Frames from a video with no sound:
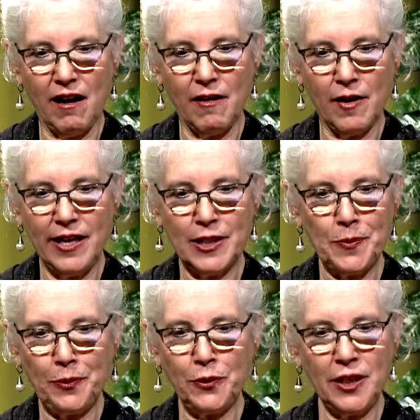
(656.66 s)
uh, it's
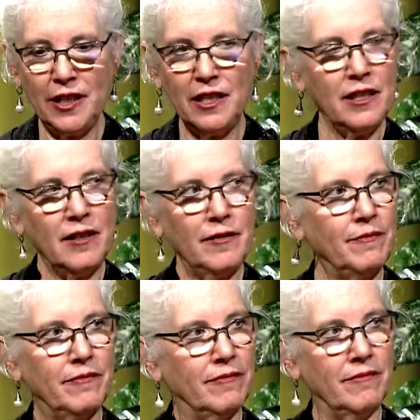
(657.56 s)
pretty
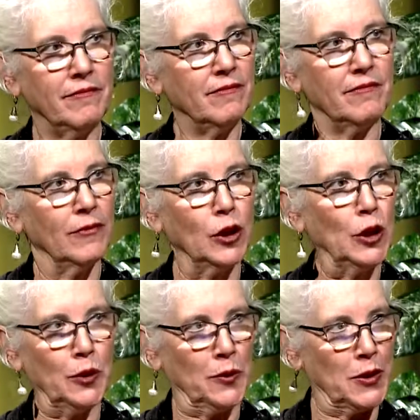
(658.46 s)

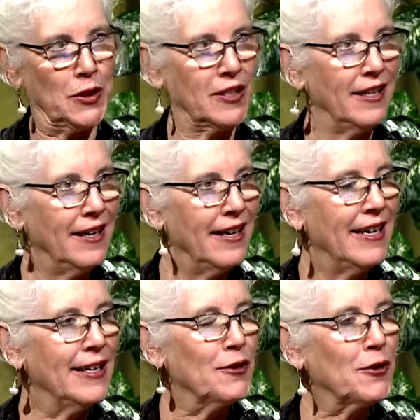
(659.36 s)
loose
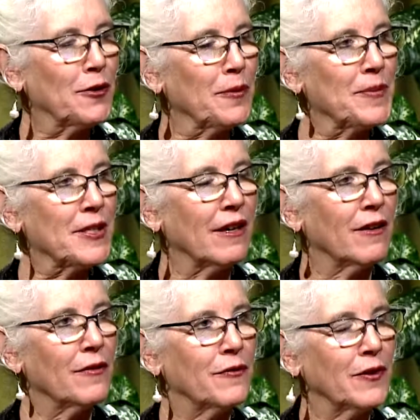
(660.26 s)
in terms
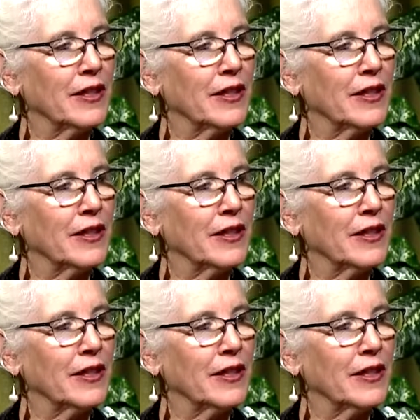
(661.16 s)
of